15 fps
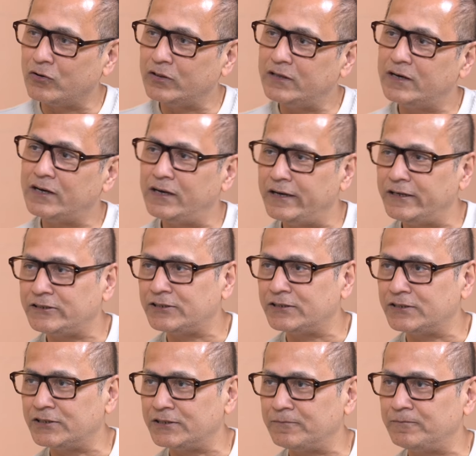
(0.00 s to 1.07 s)
on the
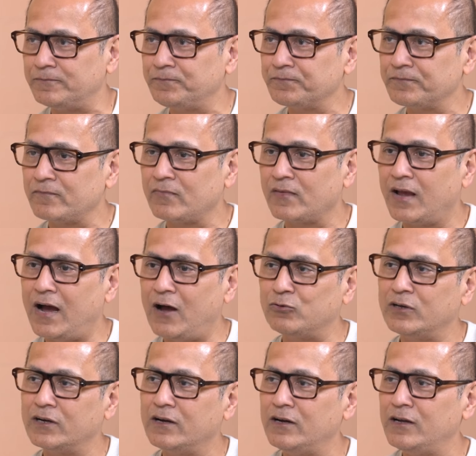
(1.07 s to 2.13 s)
relationship. True. How
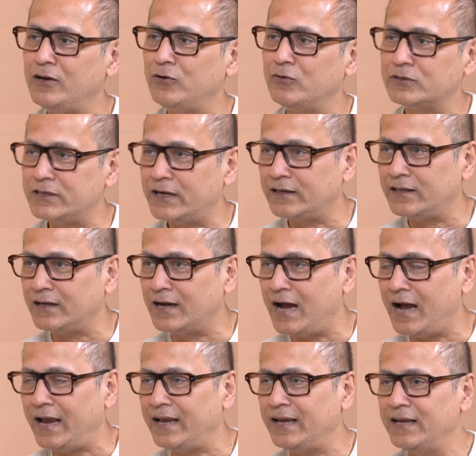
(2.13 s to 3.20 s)
the girl looks at the
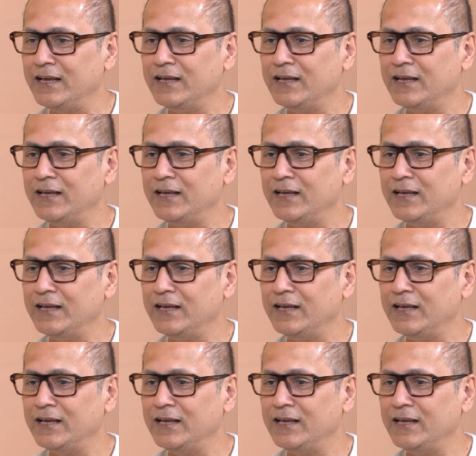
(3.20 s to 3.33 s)
guy.